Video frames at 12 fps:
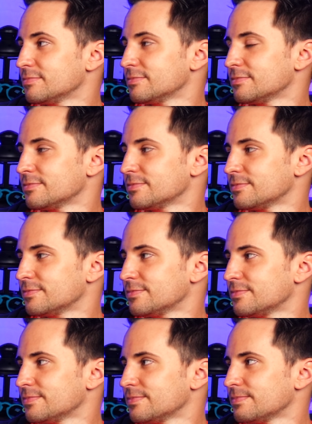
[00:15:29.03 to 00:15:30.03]

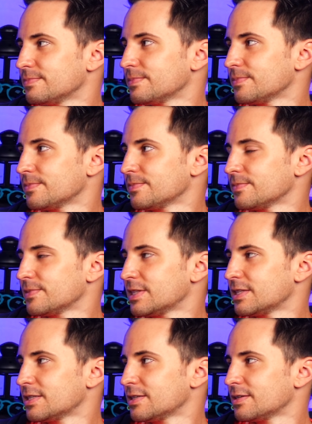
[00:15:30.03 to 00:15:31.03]

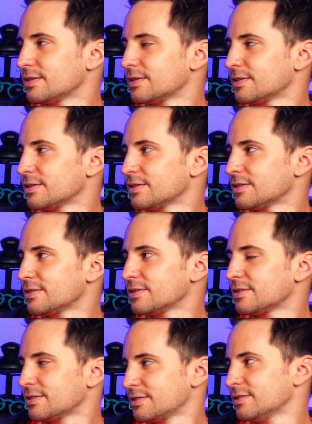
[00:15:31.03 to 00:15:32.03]

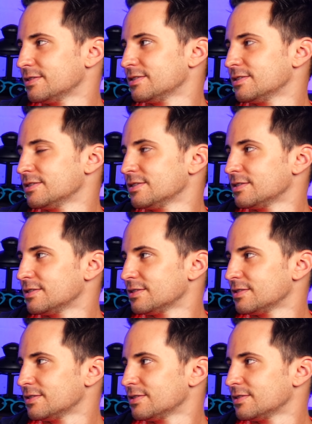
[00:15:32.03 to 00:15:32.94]
(not speaking)